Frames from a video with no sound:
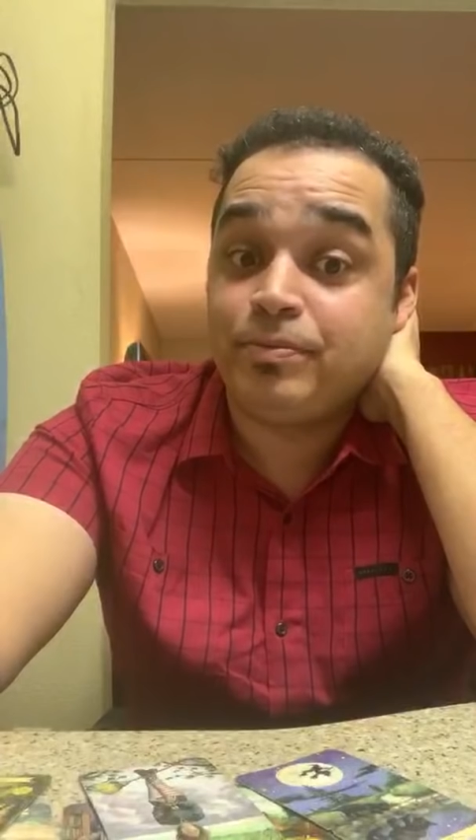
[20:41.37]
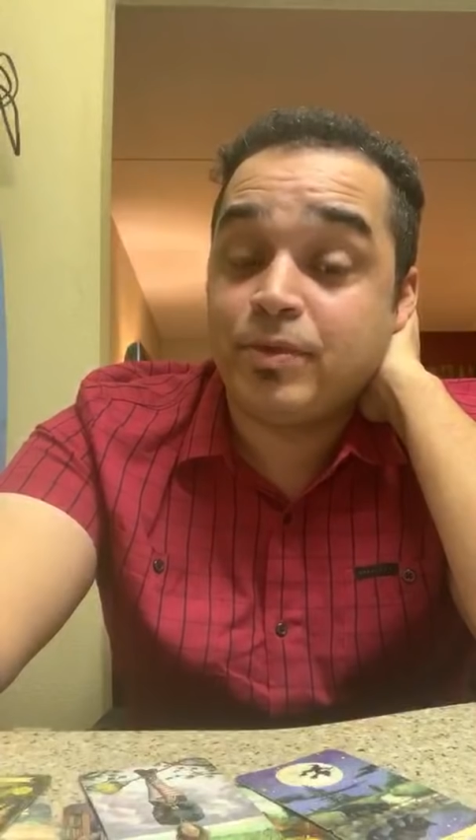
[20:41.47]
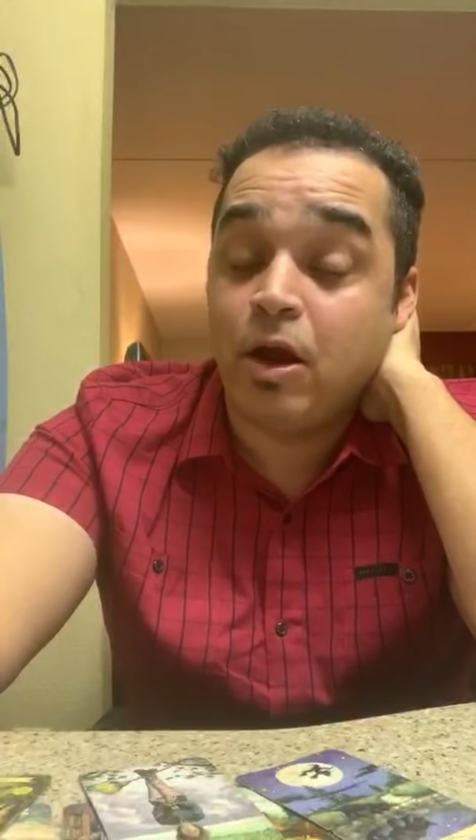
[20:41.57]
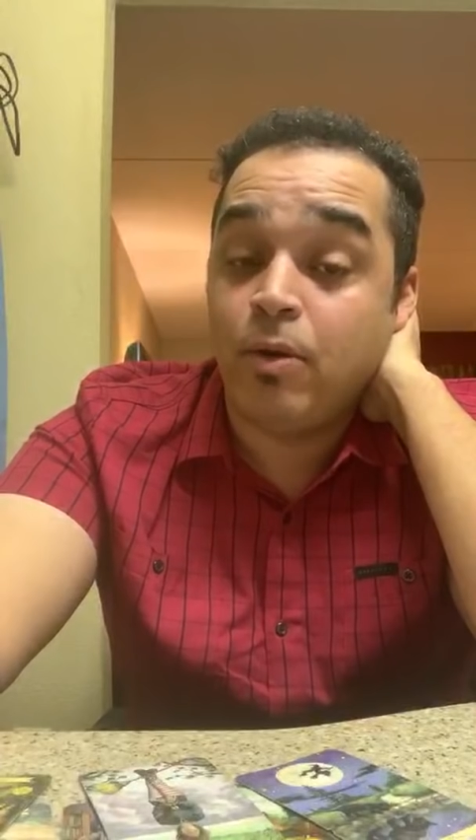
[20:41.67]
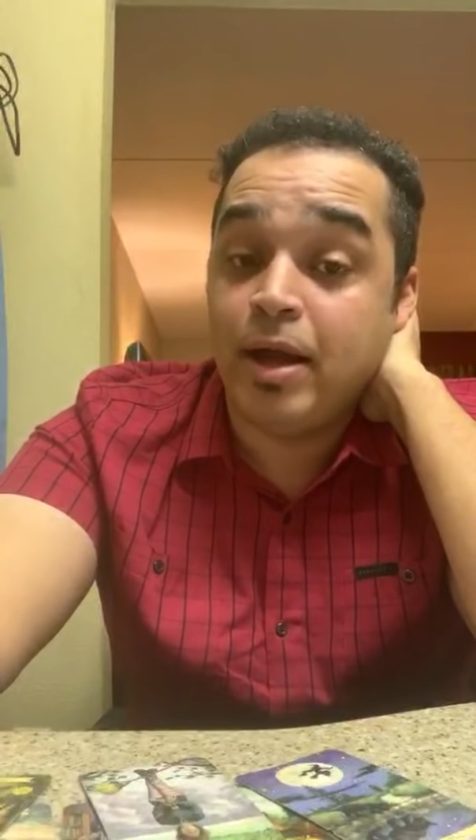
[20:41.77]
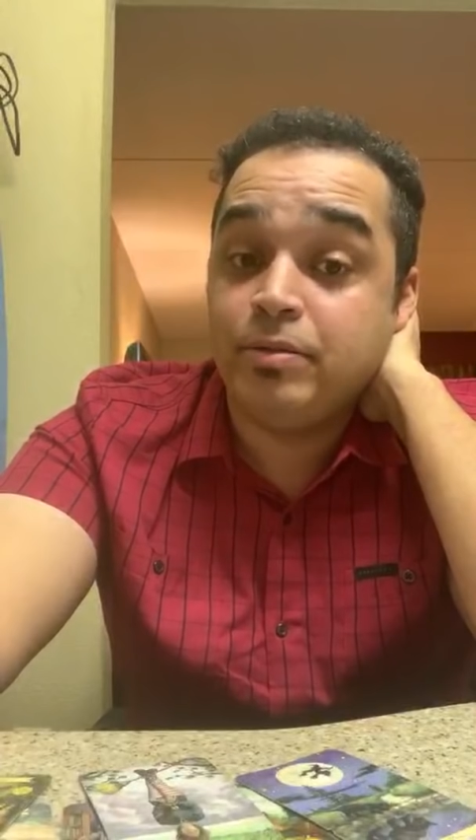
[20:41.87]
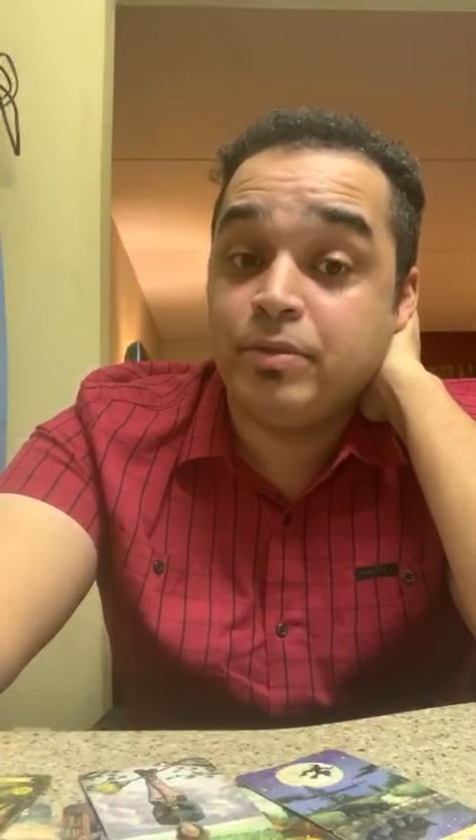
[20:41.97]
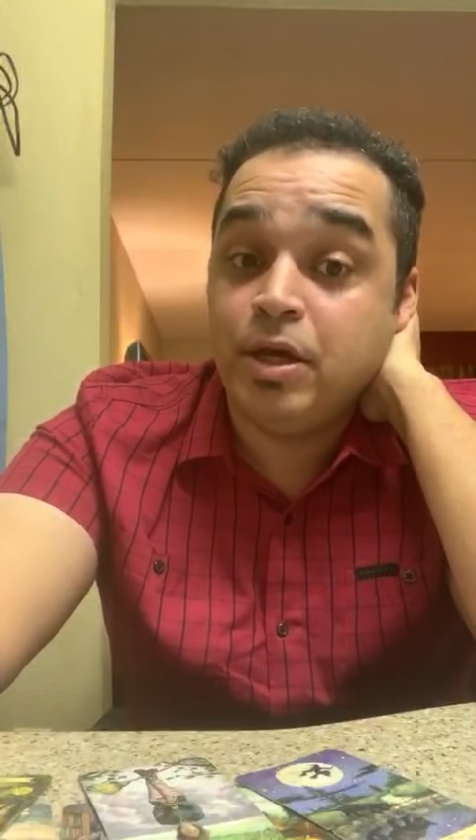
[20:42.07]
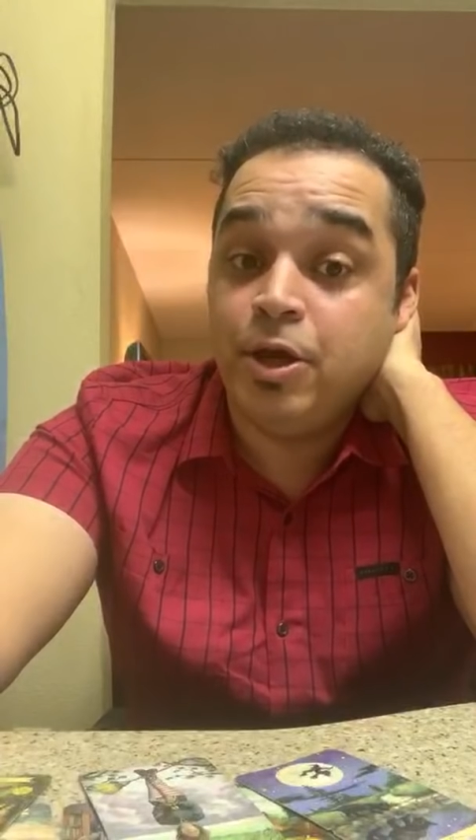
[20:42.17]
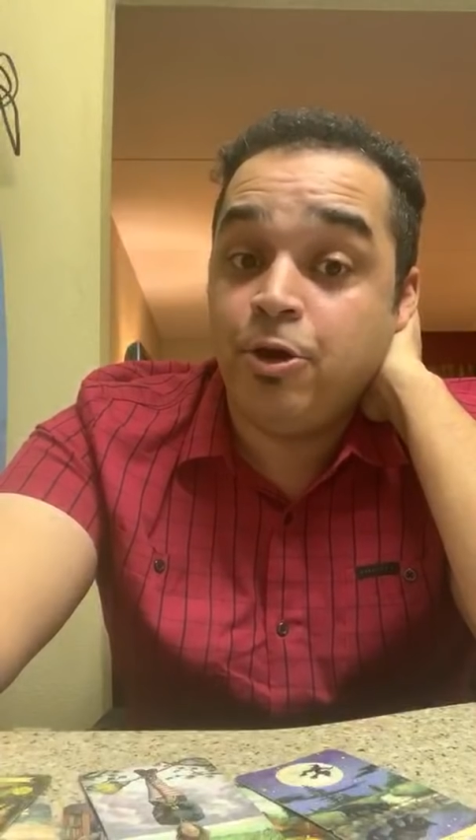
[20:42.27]
All right.
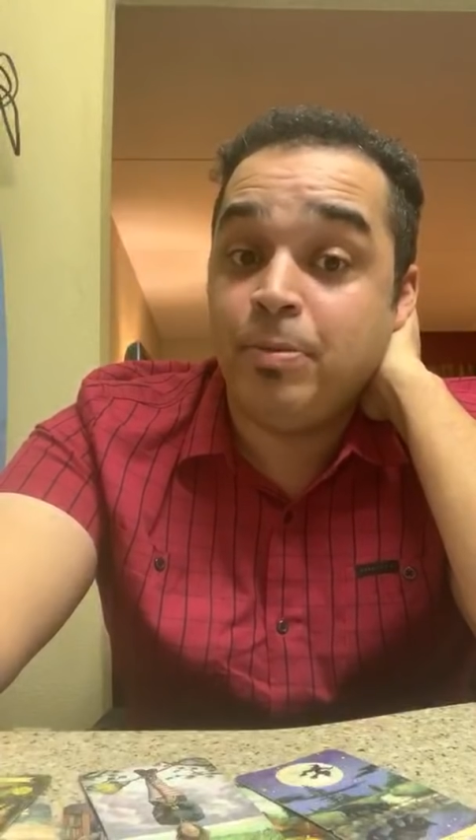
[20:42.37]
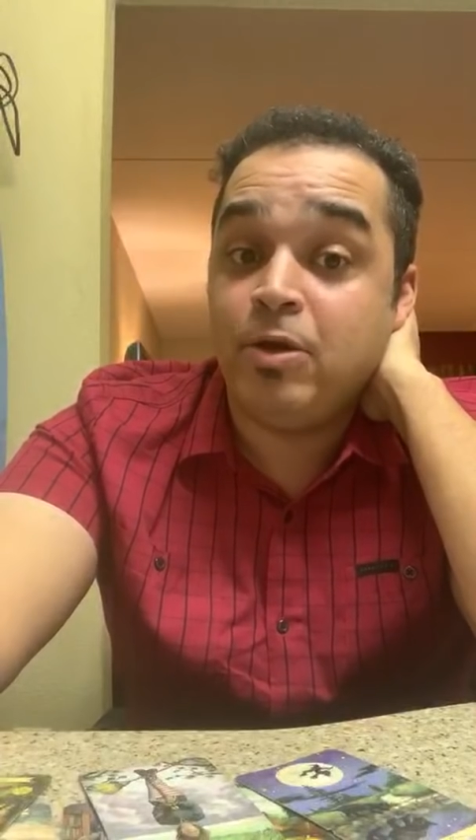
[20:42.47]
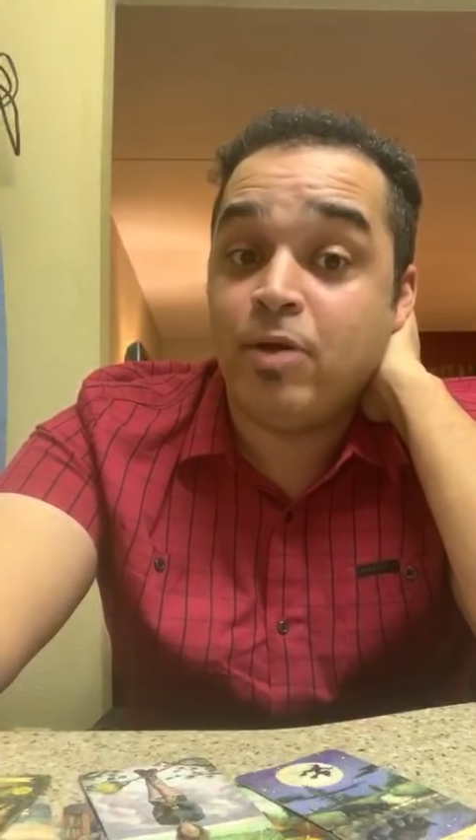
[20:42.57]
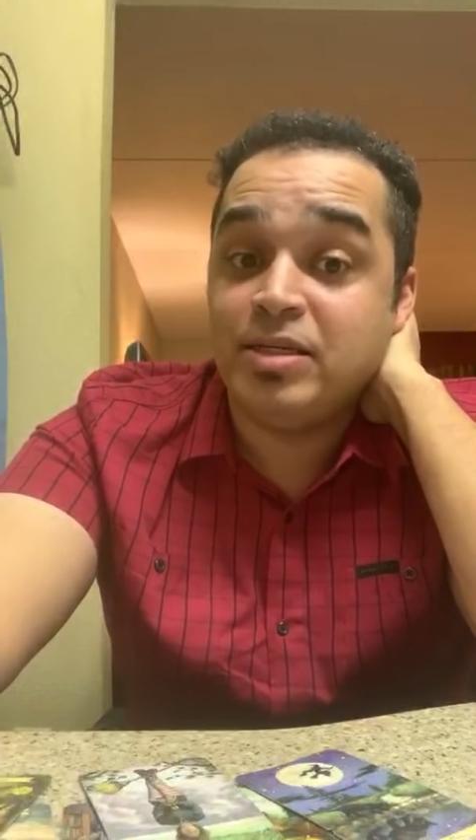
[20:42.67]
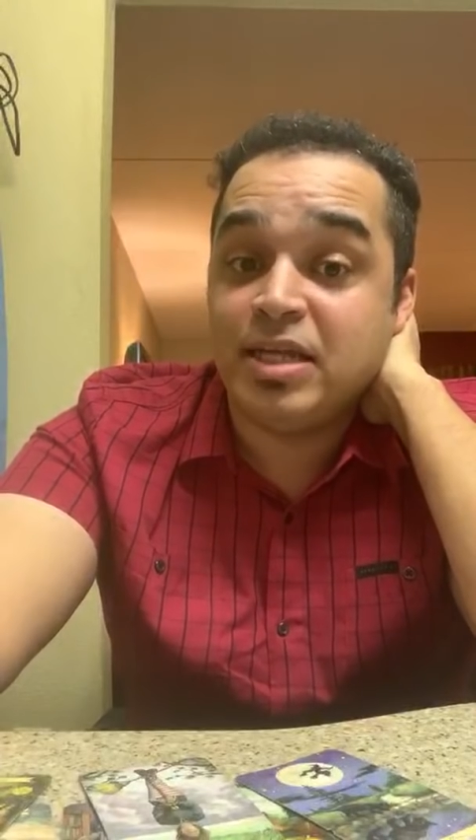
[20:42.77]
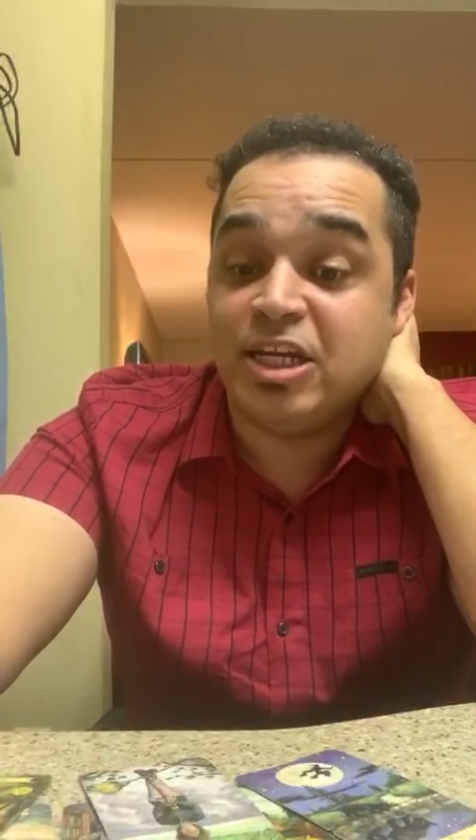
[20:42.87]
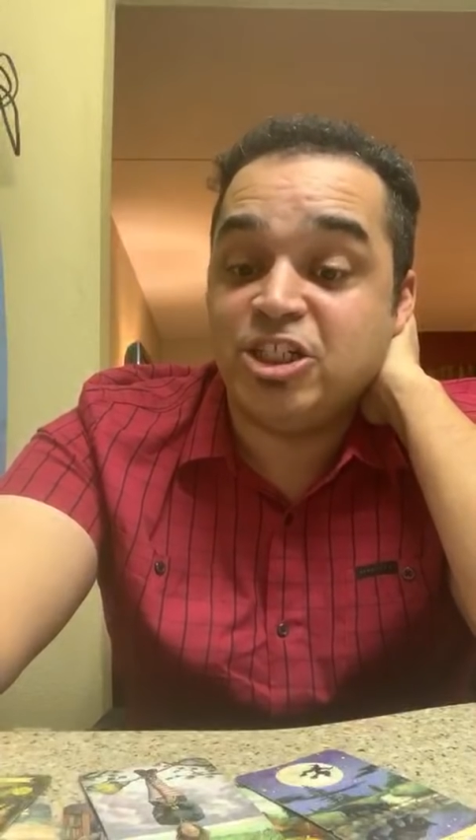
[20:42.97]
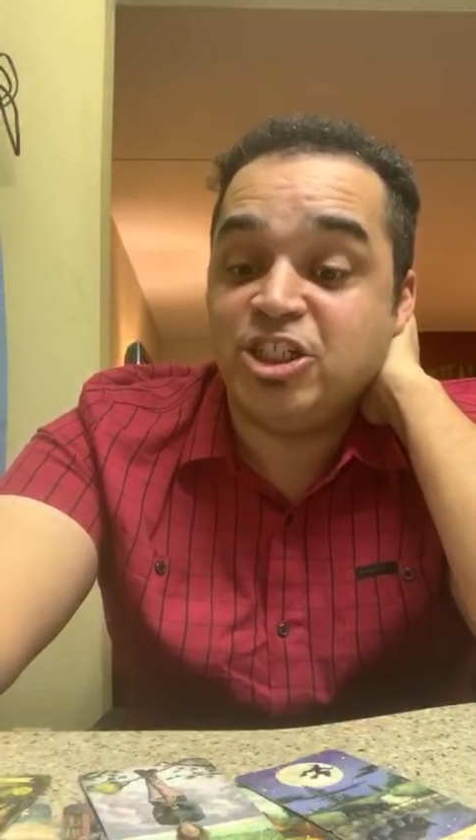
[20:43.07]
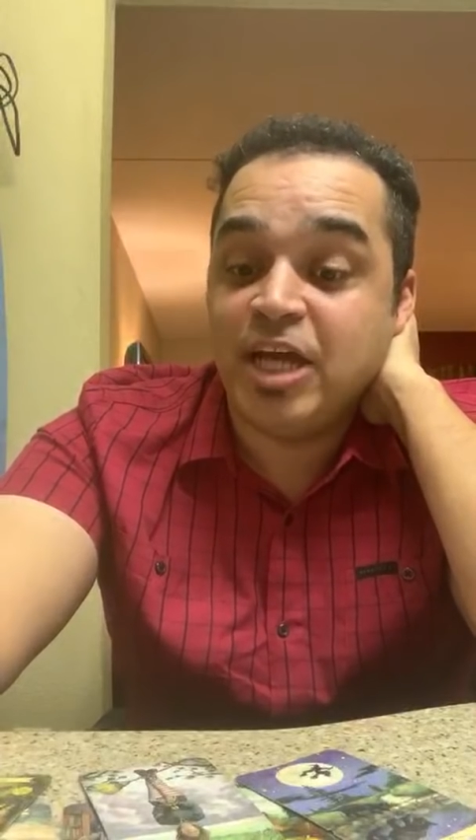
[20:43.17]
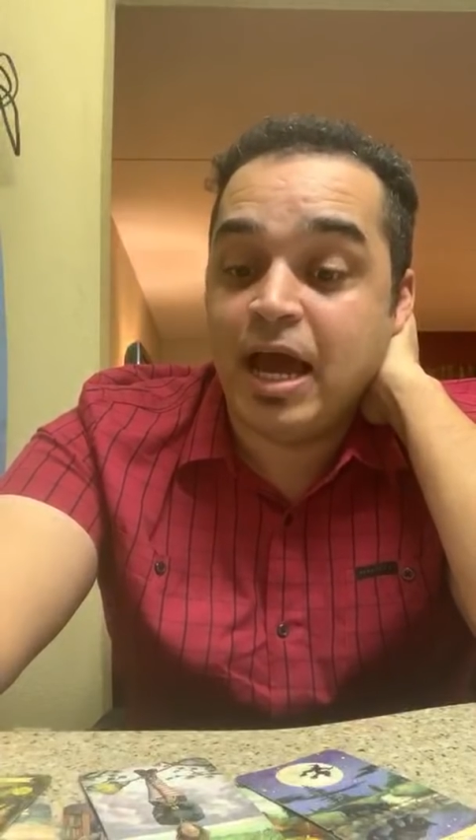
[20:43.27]
You're going to be crazier than a
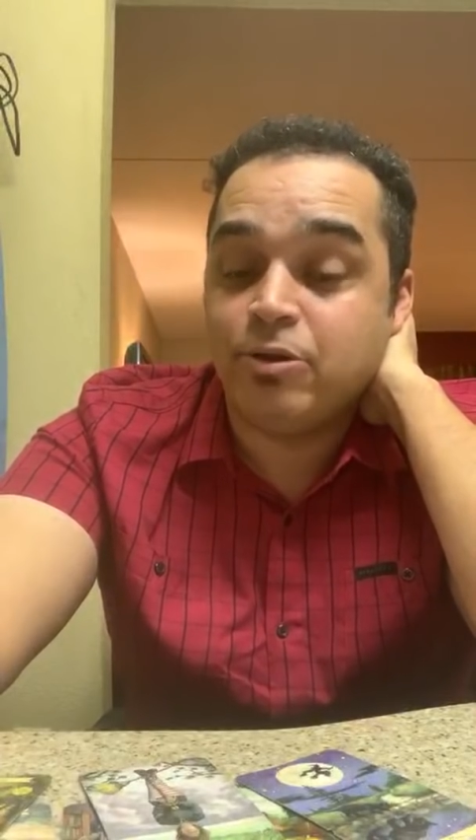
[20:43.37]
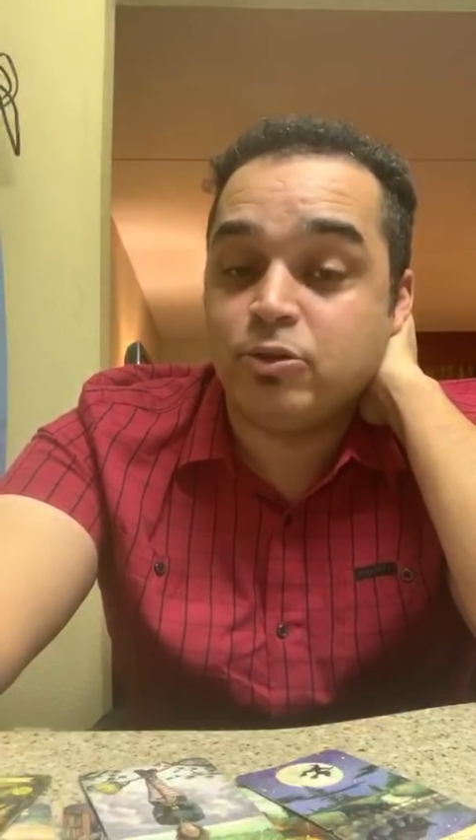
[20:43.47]
shithouse